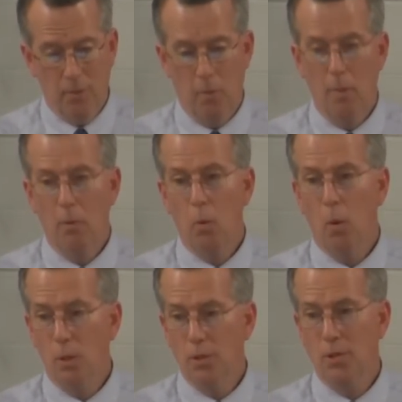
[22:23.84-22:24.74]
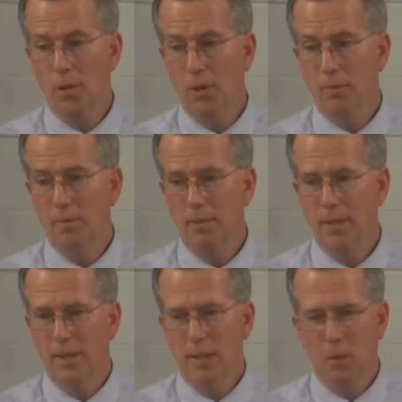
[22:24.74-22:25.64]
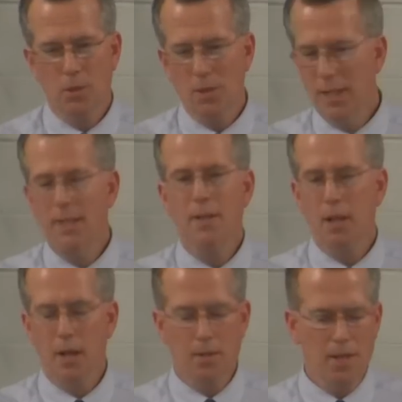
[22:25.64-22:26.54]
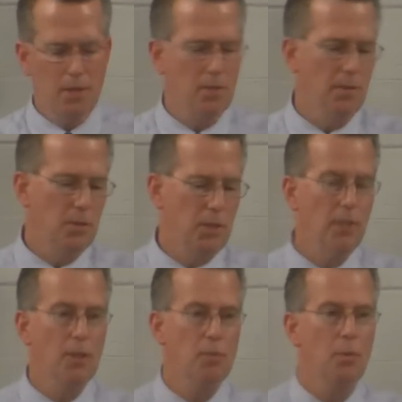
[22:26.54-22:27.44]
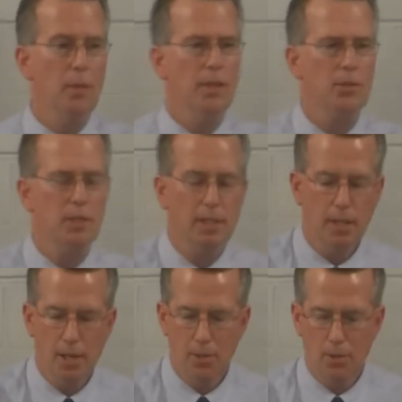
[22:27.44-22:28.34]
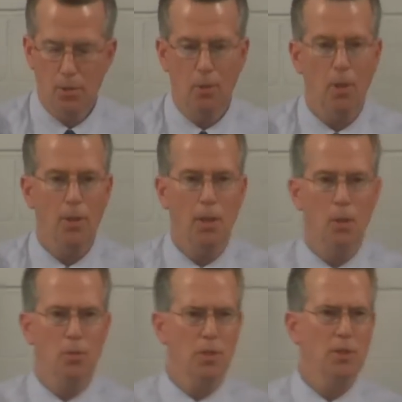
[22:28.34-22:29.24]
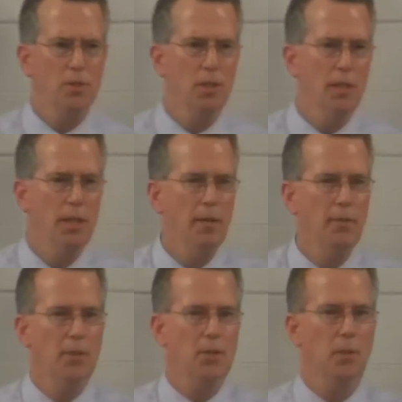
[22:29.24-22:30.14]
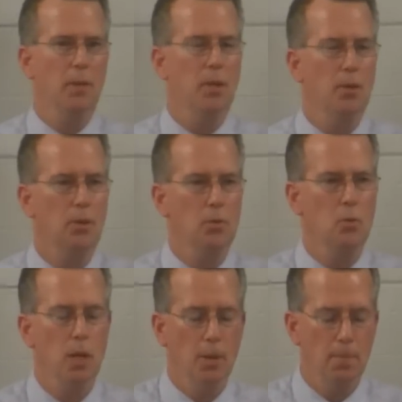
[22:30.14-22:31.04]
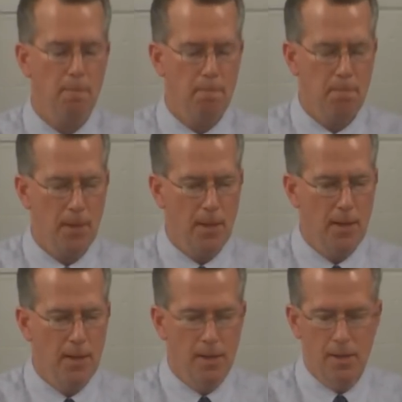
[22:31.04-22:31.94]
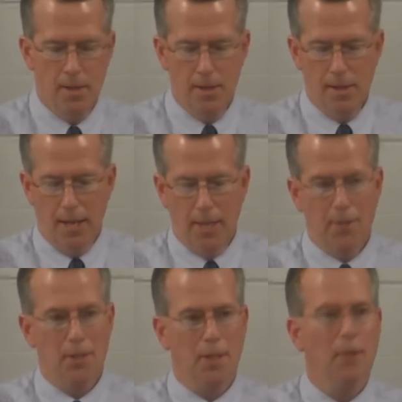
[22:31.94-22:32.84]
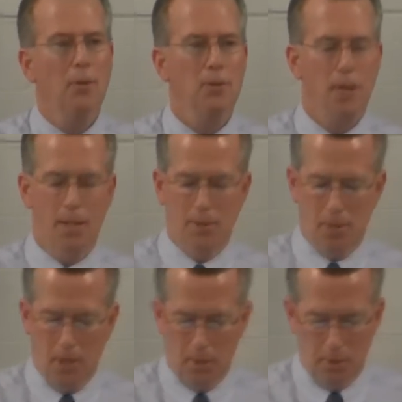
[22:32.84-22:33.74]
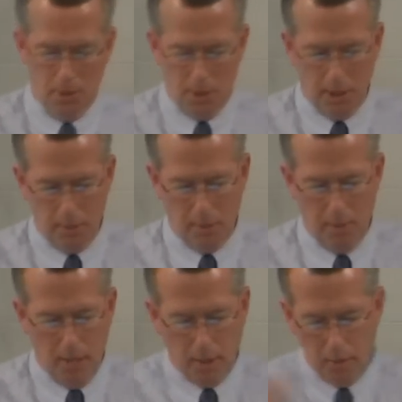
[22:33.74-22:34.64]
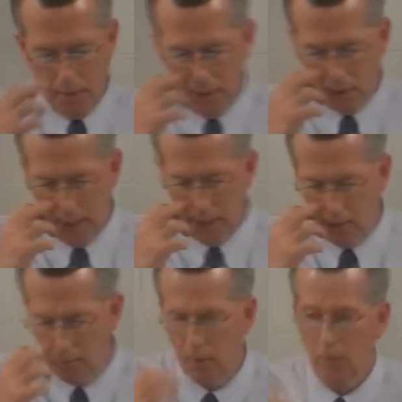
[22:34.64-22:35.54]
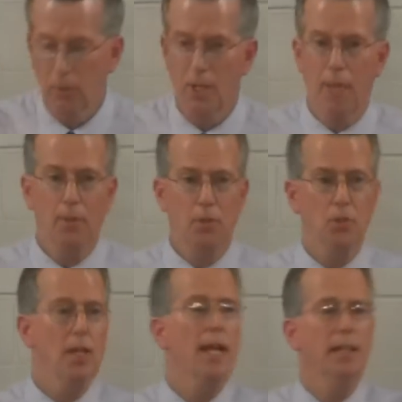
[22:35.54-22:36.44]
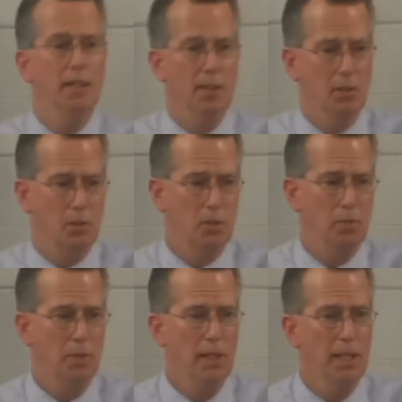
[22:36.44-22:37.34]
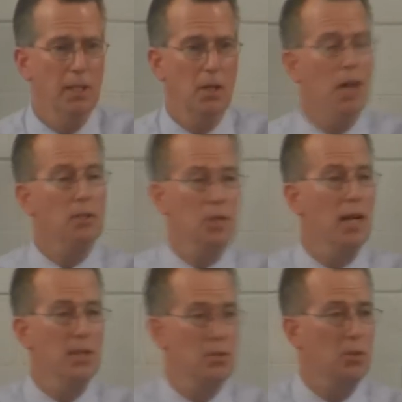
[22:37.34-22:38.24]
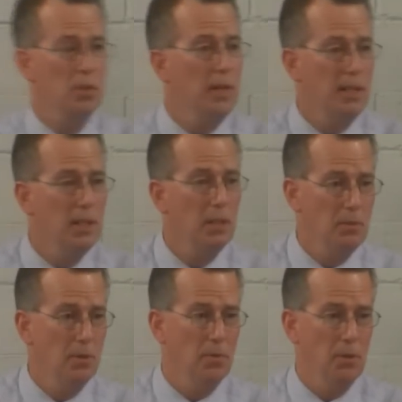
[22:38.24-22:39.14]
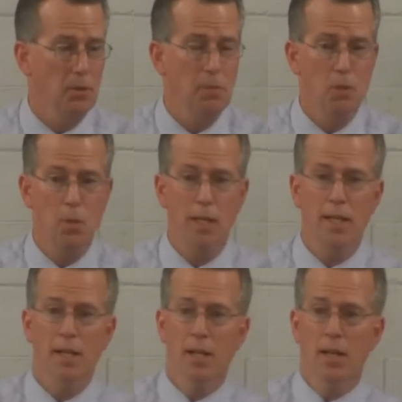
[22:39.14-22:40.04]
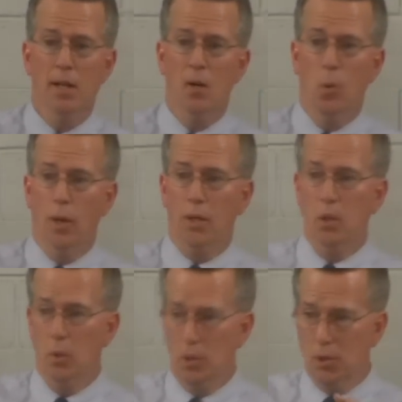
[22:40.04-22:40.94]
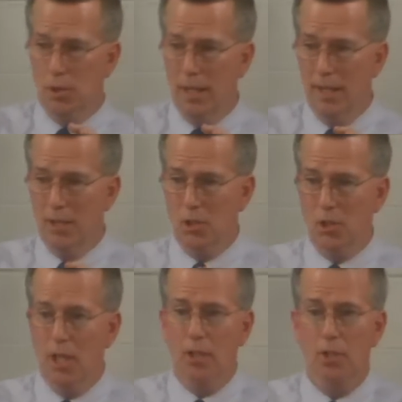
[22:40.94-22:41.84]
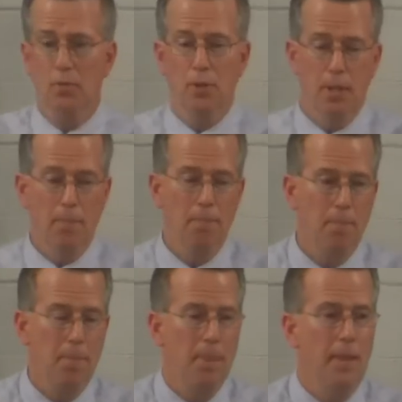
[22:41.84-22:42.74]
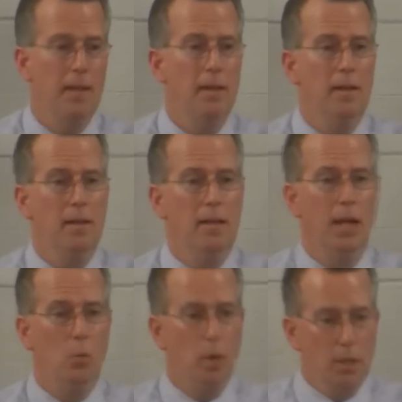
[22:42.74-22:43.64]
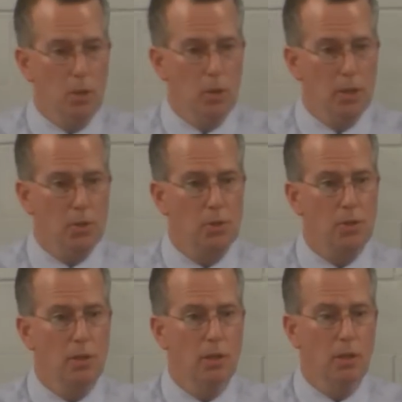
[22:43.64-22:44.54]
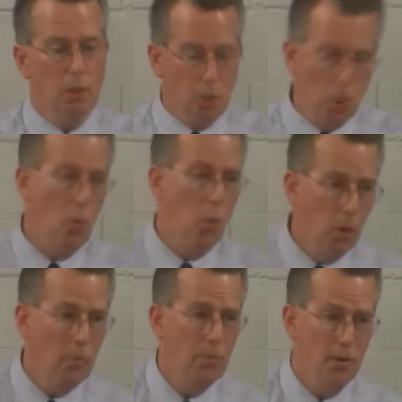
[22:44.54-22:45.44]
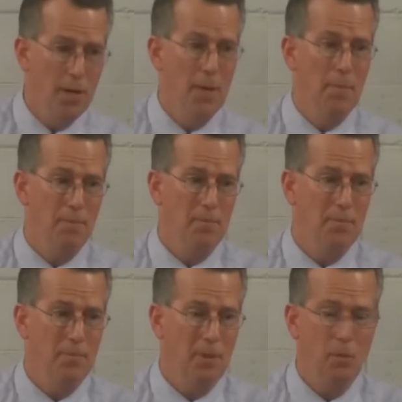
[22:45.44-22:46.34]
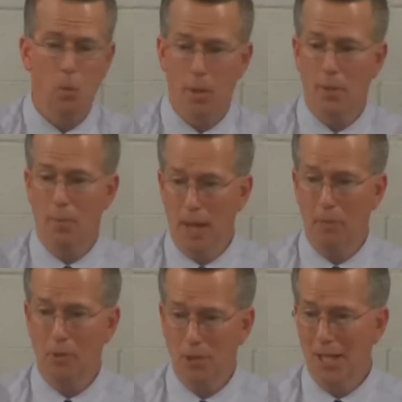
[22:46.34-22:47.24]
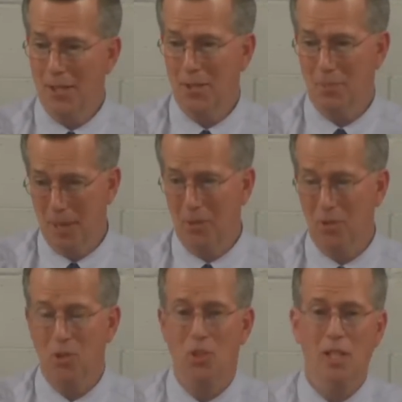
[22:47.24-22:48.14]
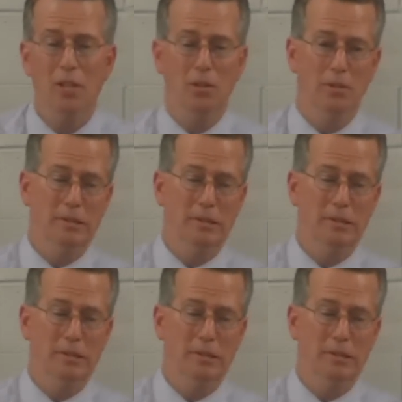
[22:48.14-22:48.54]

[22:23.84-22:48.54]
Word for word: Remember what we saw? It wasn't in the context of the series, but we did see it not too long ago. It was on a Sunday evening, as I recall, as well and uh, also had a talk with the gentleman about it because he had a difficult time understanding this. But in God's eyes, there's a great deal of difference between one who is zealous for him and one who is lukewarm for him. Remember what the Bible says about zeal.